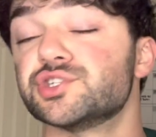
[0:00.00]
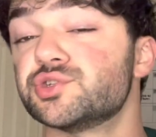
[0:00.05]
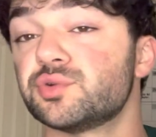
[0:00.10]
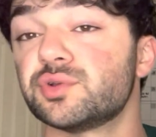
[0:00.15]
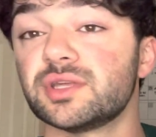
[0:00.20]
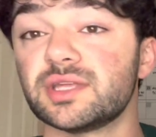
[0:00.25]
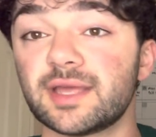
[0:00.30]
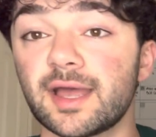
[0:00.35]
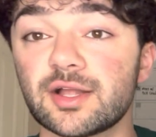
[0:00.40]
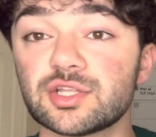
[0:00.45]
You
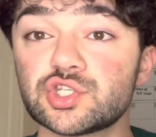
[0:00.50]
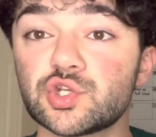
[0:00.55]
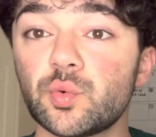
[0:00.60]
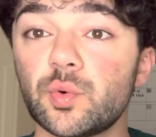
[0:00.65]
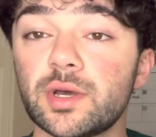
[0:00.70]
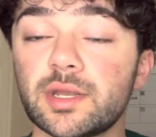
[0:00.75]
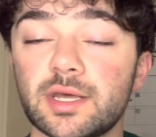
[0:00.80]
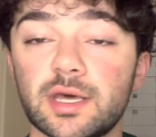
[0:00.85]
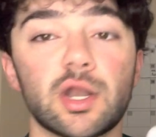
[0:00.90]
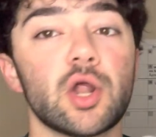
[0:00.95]
can get
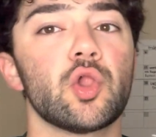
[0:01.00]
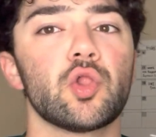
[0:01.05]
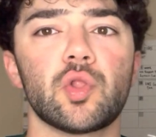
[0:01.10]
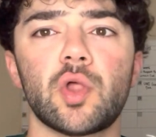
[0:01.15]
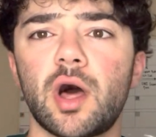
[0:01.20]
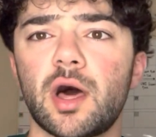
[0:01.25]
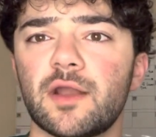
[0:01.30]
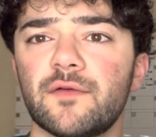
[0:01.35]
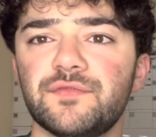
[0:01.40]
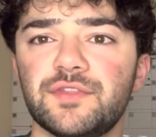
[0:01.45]
to it in a
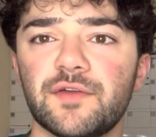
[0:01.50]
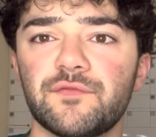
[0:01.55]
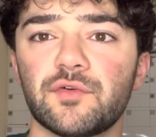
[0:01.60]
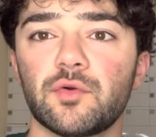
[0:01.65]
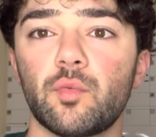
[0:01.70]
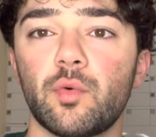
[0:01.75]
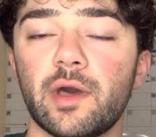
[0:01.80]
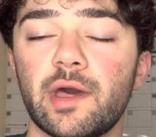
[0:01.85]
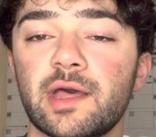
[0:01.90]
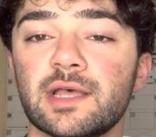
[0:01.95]
lot of
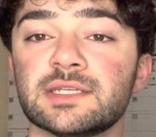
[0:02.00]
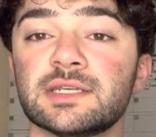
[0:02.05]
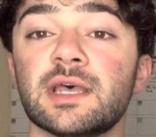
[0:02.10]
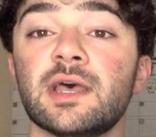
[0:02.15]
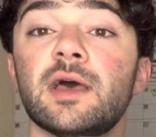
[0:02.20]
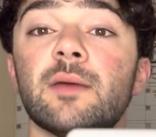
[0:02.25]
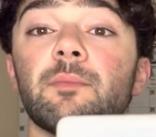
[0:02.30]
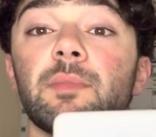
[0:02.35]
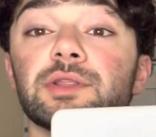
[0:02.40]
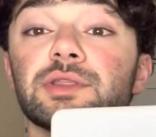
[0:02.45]
different ways,
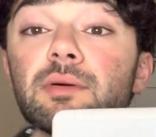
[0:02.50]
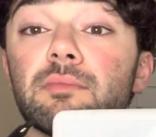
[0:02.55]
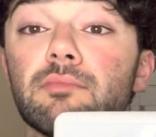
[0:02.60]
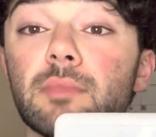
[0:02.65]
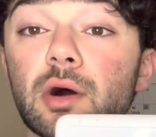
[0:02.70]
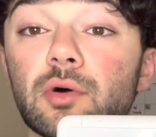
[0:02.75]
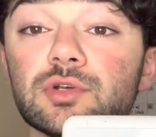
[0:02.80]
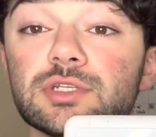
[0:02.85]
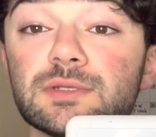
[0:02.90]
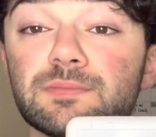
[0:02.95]
but the
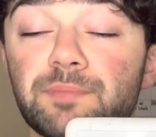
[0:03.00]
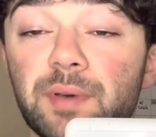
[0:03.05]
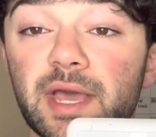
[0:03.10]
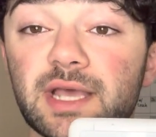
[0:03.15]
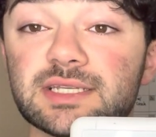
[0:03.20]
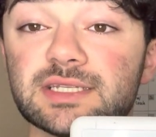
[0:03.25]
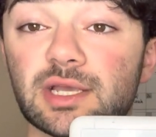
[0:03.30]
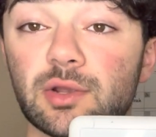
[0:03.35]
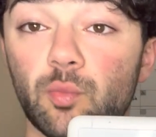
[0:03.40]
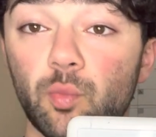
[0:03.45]
most
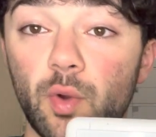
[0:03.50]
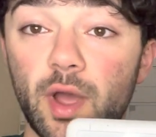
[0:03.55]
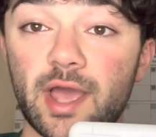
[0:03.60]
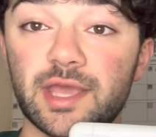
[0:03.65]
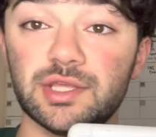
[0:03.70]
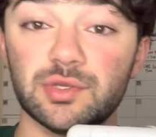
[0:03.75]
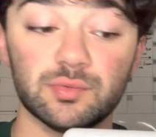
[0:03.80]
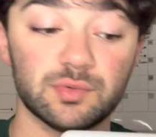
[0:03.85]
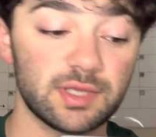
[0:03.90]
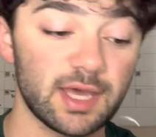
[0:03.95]
basic way
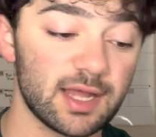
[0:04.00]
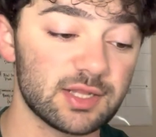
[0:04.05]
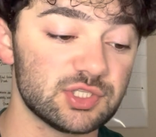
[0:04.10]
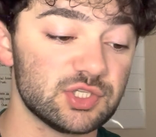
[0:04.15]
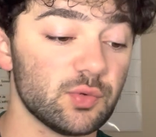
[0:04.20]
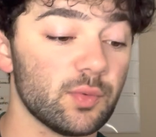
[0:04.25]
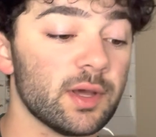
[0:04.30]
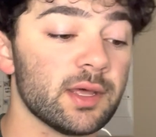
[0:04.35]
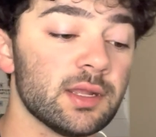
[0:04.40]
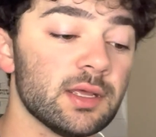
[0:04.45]
you get
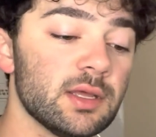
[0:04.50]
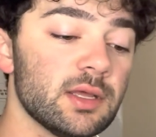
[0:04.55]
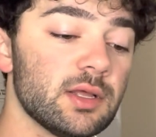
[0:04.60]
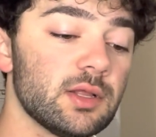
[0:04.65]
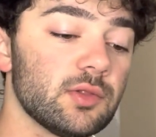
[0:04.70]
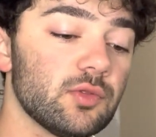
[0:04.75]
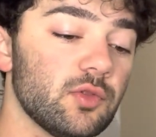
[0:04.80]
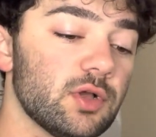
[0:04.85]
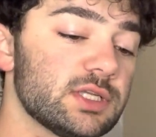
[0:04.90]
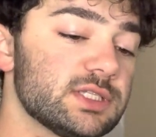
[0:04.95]
to it
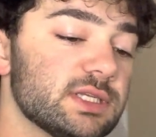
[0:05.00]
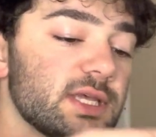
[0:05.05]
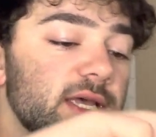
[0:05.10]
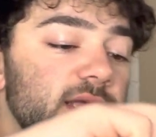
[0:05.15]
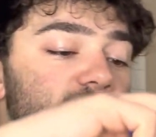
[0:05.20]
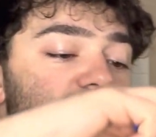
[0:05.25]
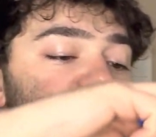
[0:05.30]
looks like